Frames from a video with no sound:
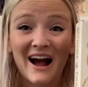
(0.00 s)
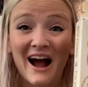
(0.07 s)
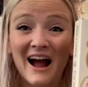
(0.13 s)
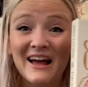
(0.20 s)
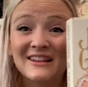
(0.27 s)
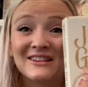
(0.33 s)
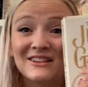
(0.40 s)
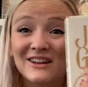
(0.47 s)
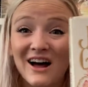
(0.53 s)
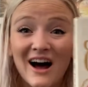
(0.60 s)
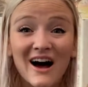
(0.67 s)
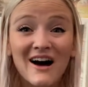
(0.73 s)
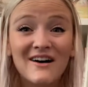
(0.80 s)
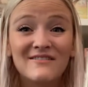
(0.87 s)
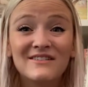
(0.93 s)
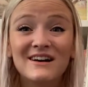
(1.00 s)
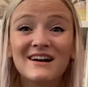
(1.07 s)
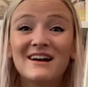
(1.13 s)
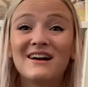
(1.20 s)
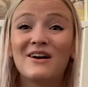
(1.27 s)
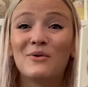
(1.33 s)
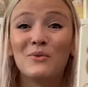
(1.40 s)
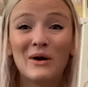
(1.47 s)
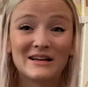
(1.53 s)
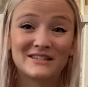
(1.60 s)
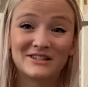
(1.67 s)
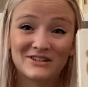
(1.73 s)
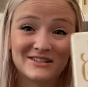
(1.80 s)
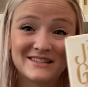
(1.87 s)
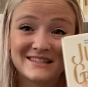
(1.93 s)
I love
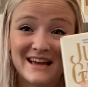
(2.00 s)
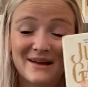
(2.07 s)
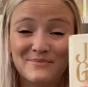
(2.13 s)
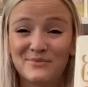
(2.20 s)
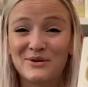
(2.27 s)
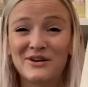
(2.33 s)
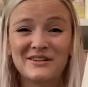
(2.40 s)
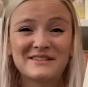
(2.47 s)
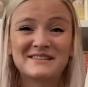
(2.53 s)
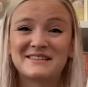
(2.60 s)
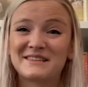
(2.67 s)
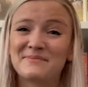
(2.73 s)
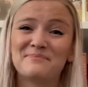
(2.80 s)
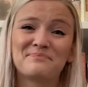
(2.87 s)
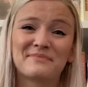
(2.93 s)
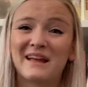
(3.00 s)
Western set books.